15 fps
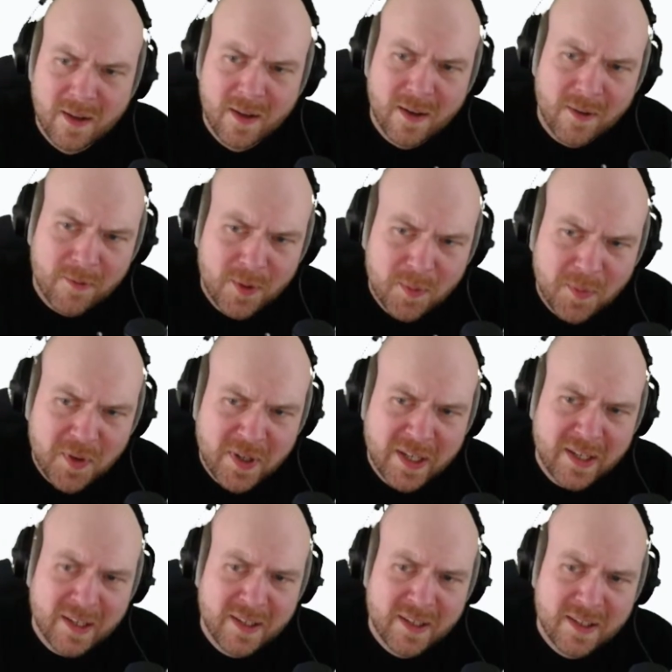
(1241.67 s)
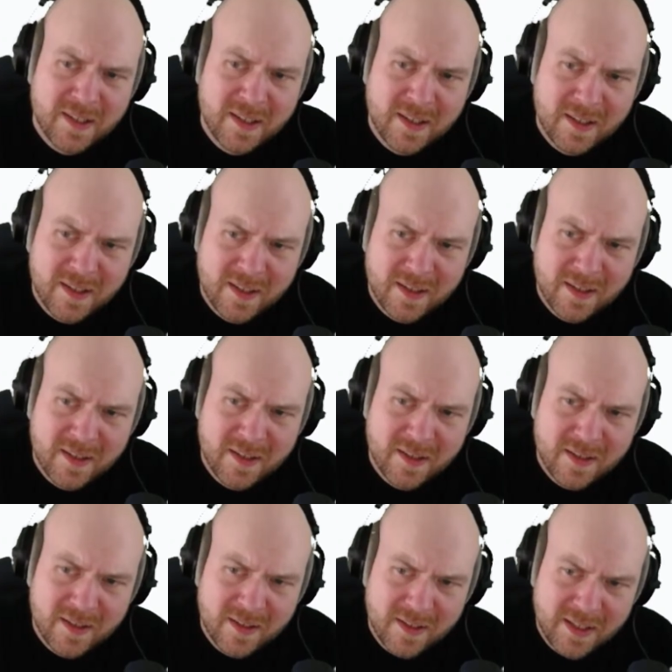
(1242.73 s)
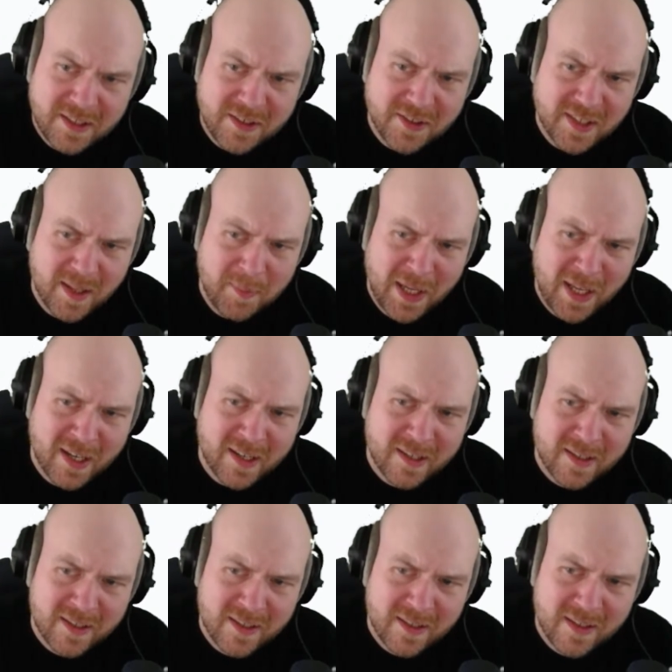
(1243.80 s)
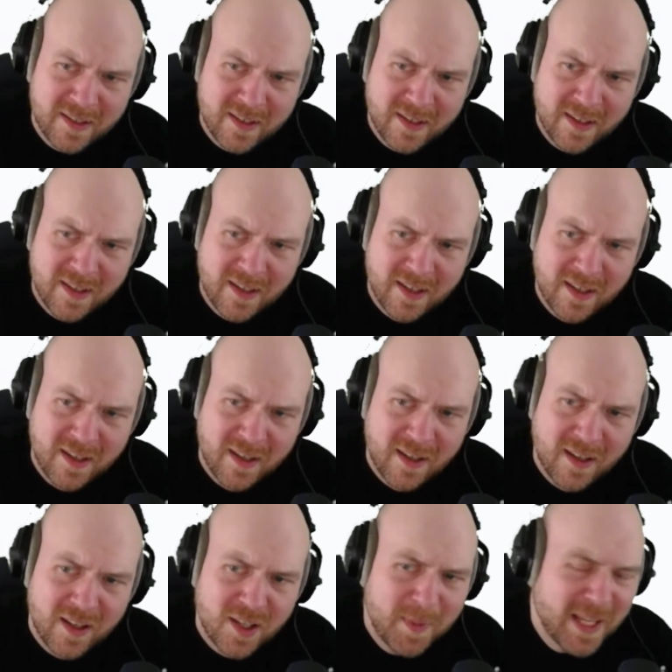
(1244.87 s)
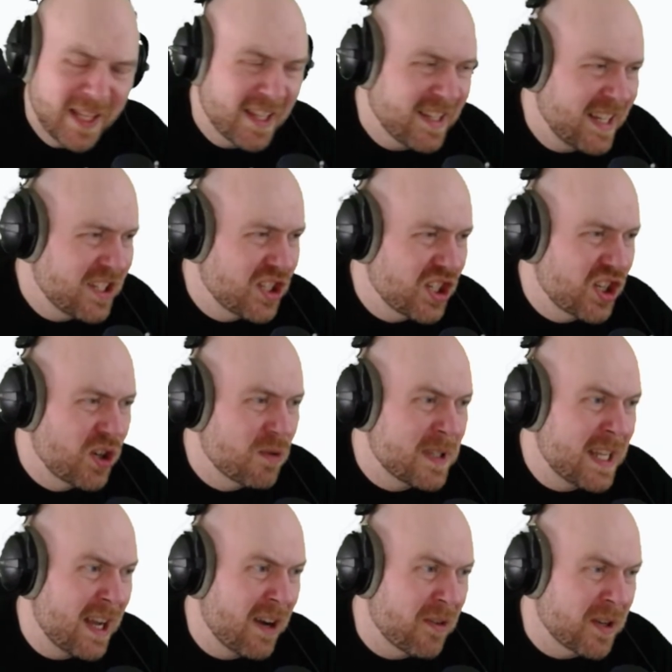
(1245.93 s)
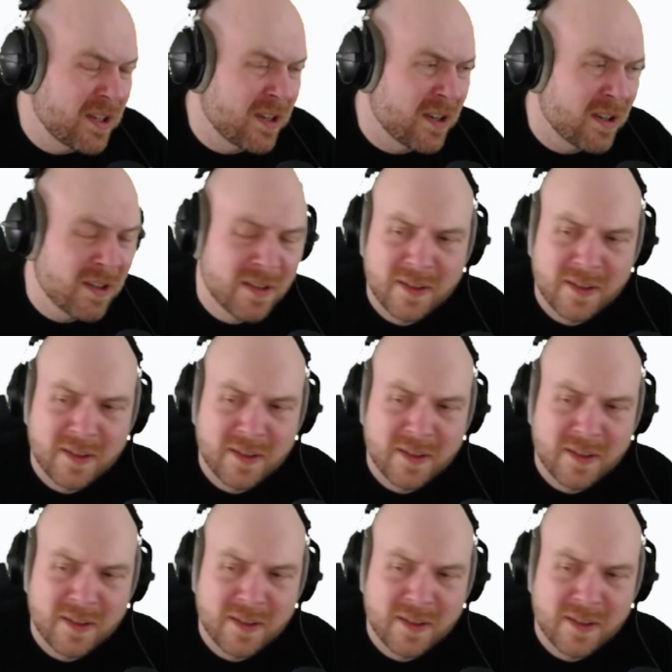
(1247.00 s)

Room 3 is your setback. You make the tension go down here.